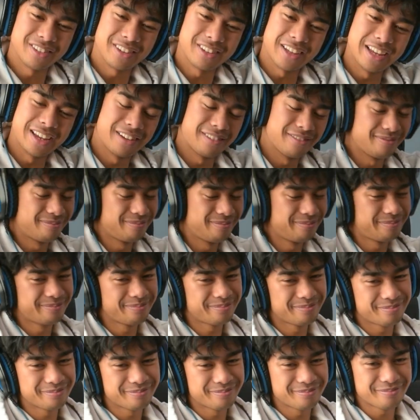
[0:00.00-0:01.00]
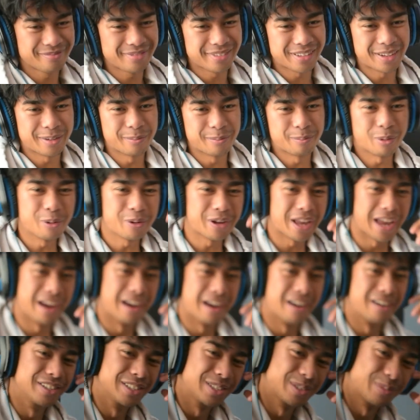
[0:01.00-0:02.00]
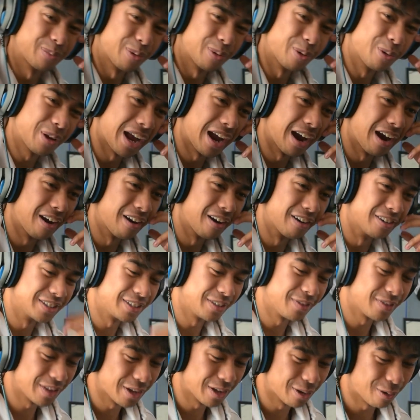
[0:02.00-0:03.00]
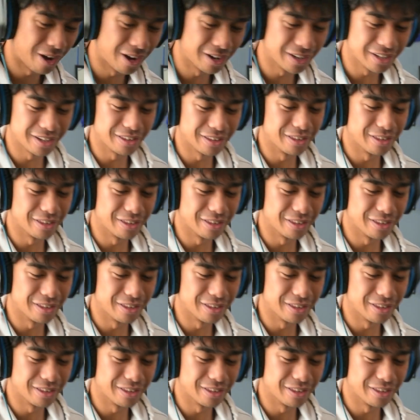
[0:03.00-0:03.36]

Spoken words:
Like, bro cares. Even though Anya